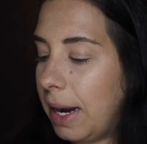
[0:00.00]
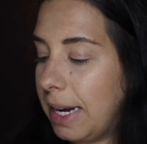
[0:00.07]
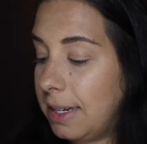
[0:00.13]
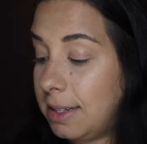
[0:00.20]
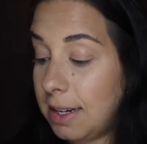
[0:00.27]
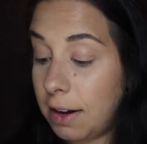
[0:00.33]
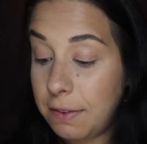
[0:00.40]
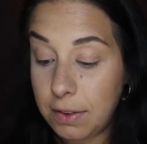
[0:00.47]
I
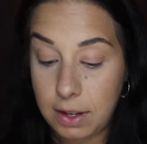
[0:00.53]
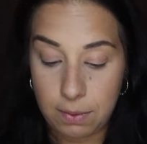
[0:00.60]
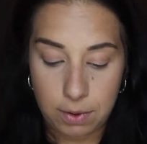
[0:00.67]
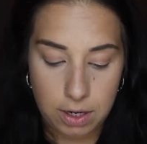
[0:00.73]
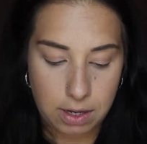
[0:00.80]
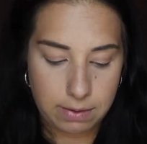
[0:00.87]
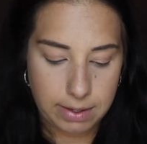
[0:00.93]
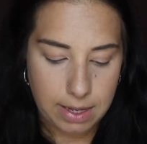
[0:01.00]
definitely
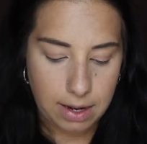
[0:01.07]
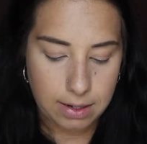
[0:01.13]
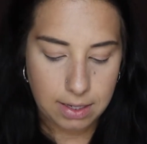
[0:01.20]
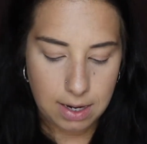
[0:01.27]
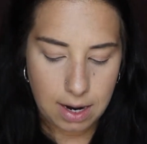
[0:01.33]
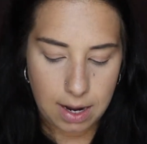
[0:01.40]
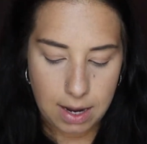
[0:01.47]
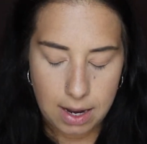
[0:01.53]
want to use that
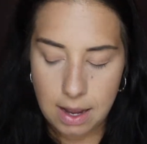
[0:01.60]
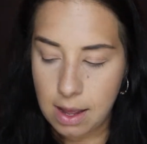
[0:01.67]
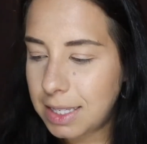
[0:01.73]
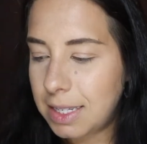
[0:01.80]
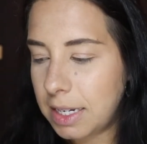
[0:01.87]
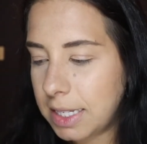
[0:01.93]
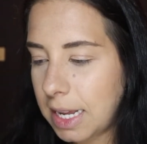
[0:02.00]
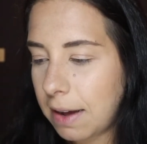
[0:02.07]
today. This
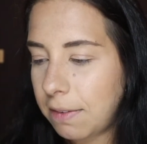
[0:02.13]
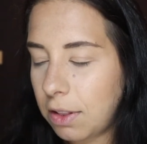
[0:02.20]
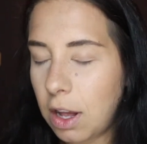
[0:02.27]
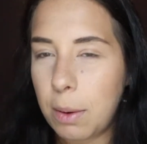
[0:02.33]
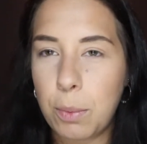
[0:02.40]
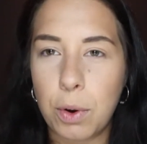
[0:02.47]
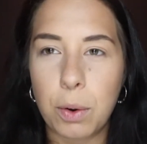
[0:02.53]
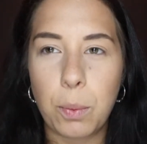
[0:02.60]
does have a
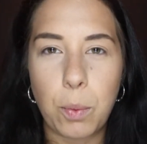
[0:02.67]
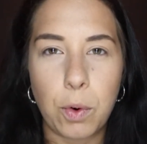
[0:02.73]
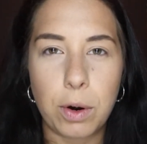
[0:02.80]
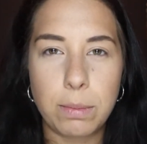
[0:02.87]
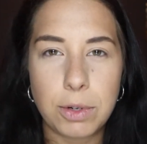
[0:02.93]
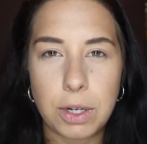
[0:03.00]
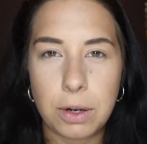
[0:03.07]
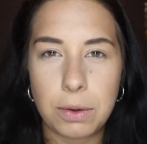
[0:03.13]
lot more
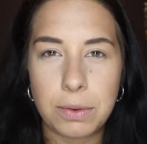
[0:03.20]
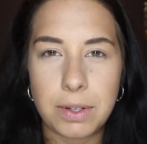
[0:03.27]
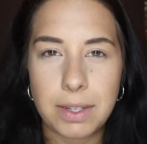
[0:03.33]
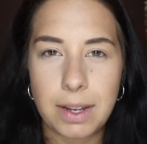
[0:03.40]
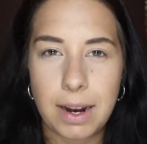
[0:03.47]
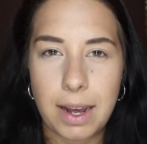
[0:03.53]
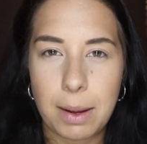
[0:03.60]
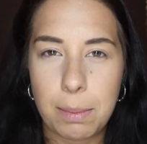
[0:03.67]
warm tones
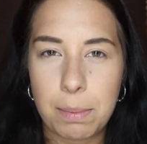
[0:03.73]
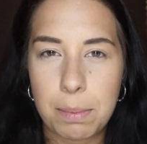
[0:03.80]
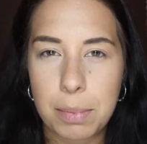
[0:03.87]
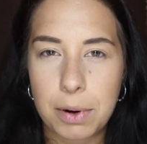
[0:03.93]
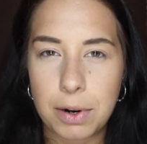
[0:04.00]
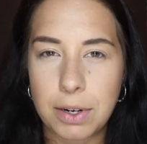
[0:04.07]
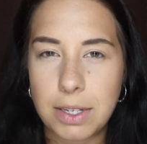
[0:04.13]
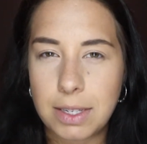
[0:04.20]
than I
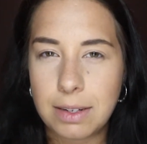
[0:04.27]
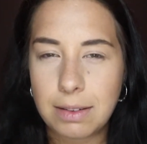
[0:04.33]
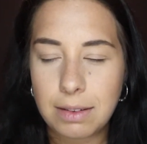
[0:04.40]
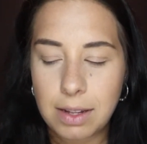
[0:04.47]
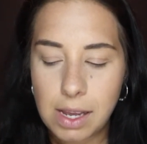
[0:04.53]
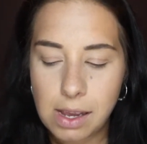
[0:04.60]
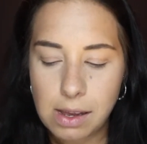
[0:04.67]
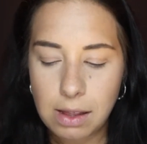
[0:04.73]

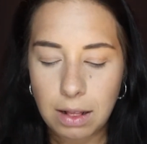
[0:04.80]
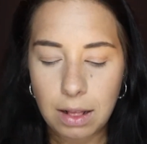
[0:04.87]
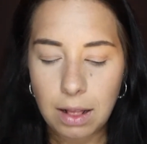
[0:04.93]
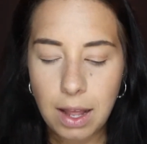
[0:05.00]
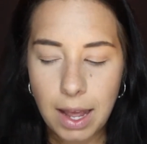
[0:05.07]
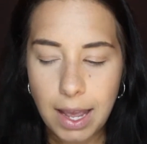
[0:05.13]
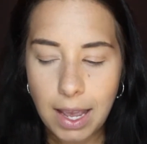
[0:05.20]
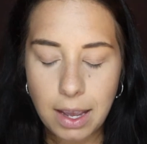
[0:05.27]
personally
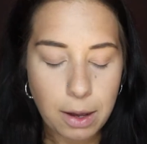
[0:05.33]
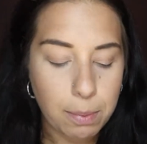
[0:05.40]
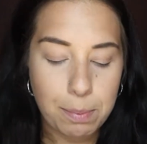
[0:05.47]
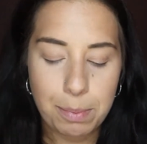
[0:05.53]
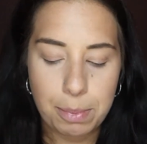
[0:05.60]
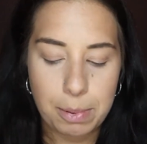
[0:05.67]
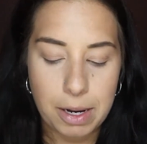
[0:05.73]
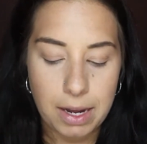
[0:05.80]
like,
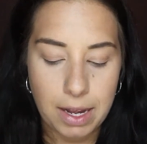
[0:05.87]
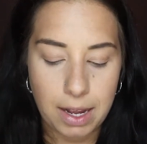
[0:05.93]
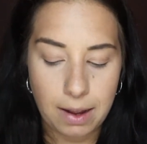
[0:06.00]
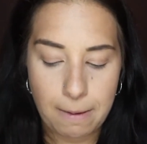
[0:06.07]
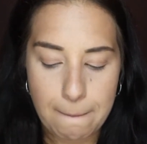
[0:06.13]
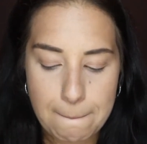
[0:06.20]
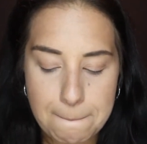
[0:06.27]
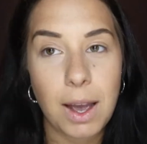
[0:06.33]

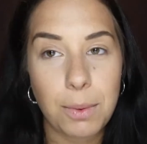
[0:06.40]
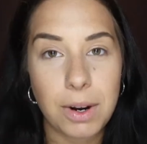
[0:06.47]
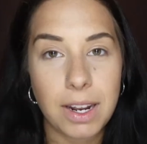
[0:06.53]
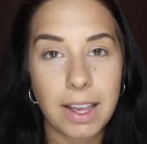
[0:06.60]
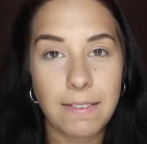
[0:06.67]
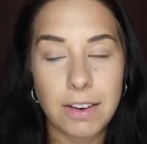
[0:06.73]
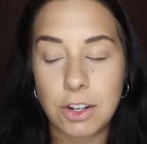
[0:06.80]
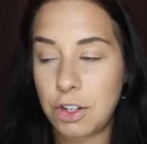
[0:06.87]
but I want to
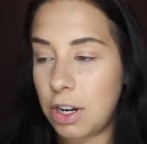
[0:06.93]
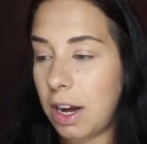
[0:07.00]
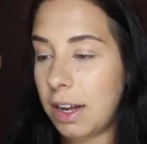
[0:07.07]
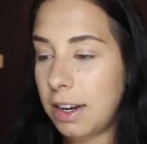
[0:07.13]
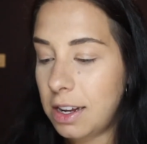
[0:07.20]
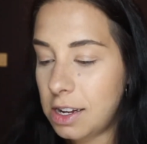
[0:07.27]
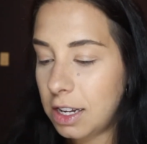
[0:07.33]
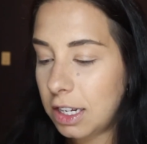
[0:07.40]
give it a
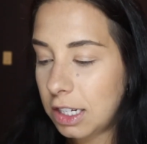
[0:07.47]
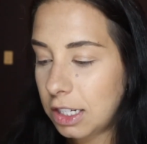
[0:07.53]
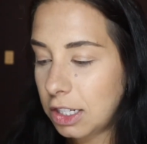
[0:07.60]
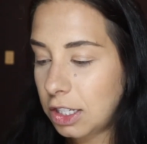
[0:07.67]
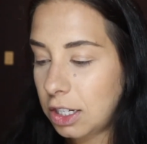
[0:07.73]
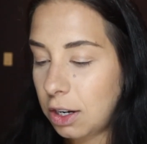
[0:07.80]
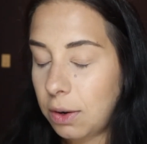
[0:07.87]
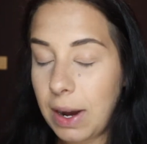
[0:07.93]
shot.
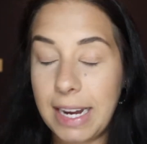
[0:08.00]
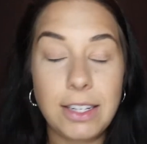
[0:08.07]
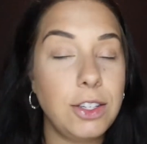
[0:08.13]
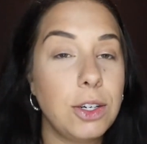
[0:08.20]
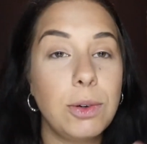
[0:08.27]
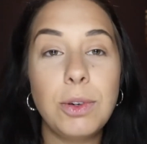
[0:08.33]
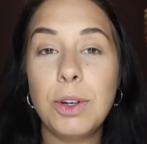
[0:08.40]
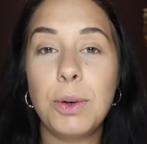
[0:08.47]
So I
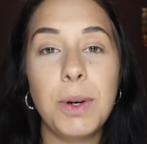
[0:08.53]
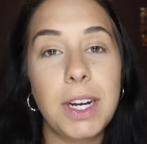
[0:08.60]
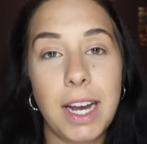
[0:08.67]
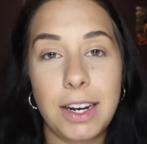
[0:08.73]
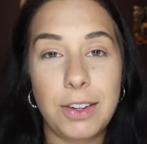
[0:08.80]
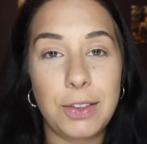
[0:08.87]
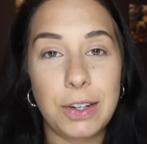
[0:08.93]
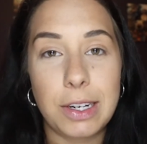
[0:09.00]
don't know what
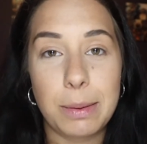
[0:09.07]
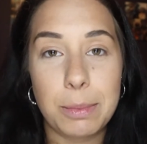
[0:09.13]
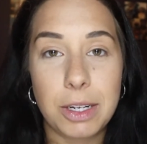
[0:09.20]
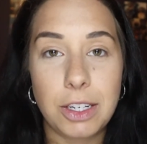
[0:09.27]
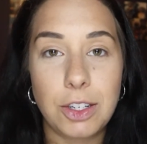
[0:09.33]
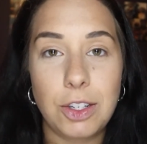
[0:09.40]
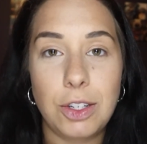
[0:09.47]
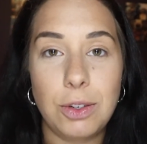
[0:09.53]
kind of look I'm going
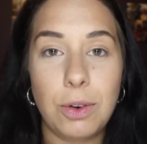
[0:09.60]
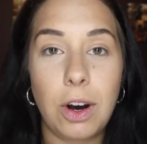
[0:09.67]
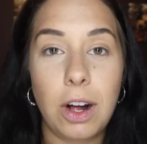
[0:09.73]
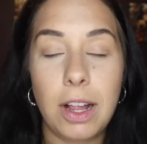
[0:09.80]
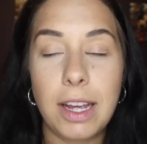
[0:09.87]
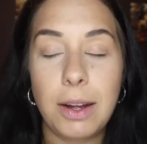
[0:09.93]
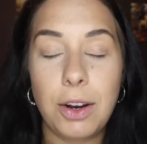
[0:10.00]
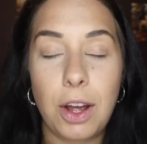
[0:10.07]
to do. All
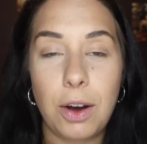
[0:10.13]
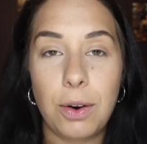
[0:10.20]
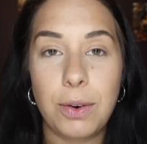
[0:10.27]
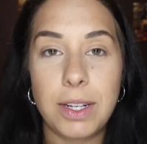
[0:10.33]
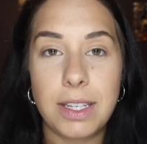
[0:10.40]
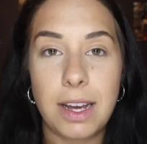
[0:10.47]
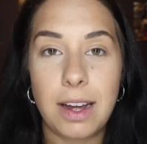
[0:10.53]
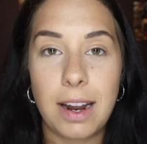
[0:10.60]
I know
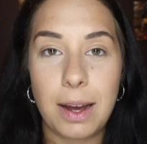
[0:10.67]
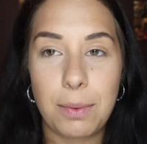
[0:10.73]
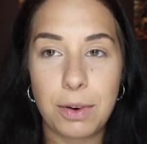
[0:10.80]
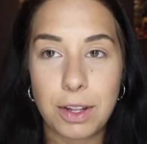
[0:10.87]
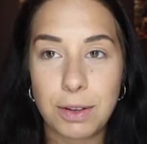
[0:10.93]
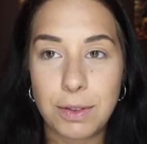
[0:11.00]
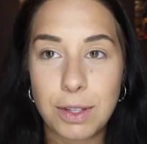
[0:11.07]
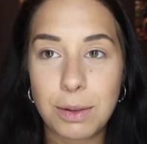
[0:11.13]
is that I want
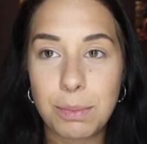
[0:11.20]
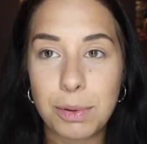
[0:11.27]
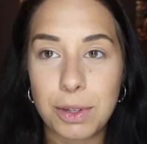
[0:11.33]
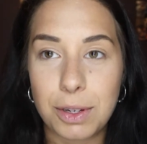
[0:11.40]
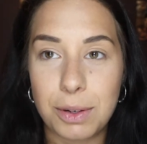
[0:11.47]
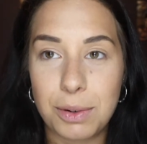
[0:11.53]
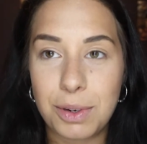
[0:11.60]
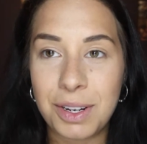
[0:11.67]
to use the
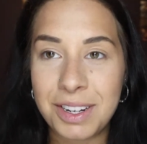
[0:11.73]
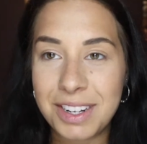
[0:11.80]
blue.